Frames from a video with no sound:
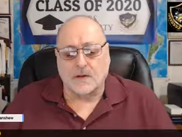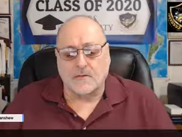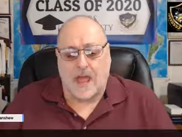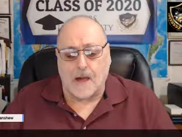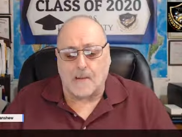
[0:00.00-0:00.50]
of
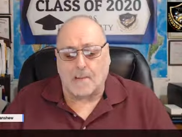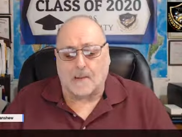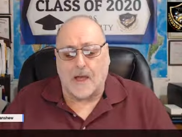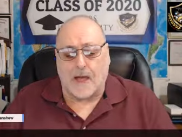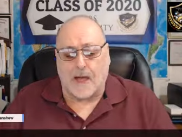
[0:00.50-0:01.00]

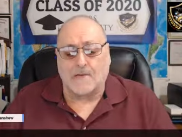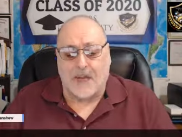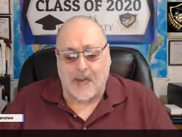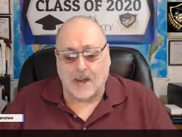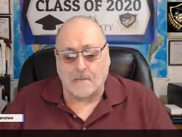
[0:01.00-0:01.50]
Apple, of
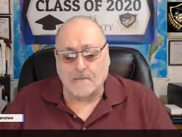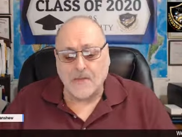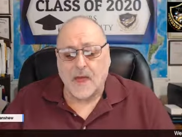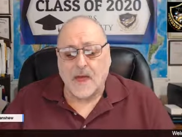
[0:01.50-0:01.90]
Adam,